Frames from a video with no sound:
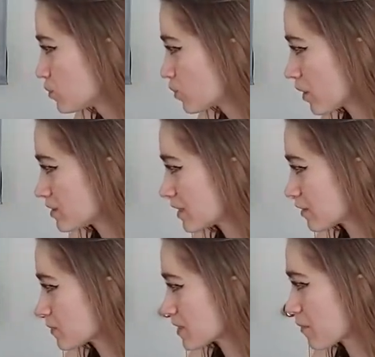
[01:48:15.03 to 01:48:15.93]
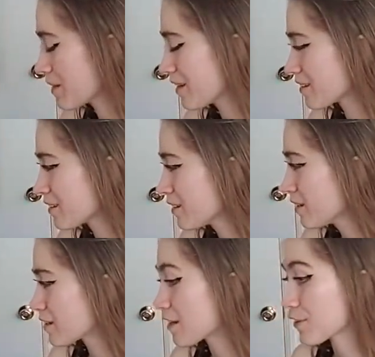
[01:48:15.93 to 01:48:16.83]
trying to see how expensive. I mean,
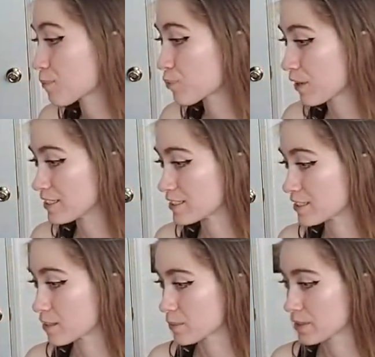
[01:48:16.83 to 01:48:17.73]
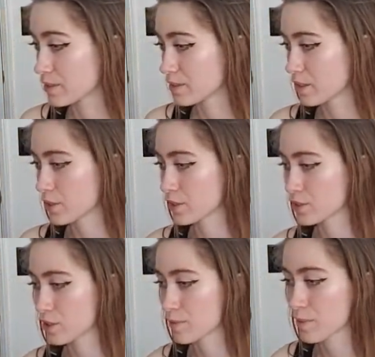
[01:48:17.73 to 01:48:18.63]
they're definitely pricier, but are you gonna
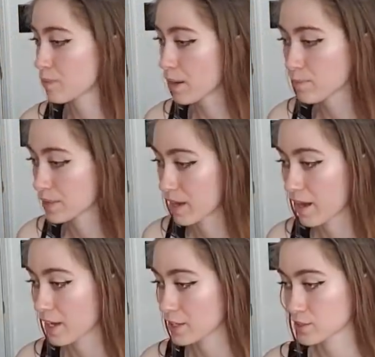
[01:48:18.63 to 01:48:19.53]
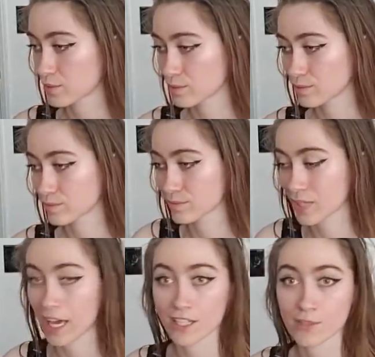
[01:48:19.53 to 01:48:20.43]
stream them? Probably not. I just
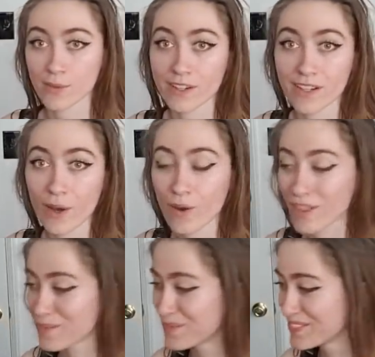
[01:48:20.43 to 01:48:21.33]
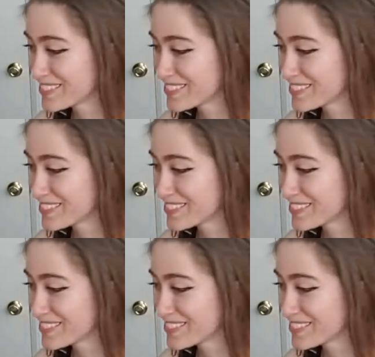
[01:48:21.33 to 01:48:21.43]
kind of just wanted to go to them.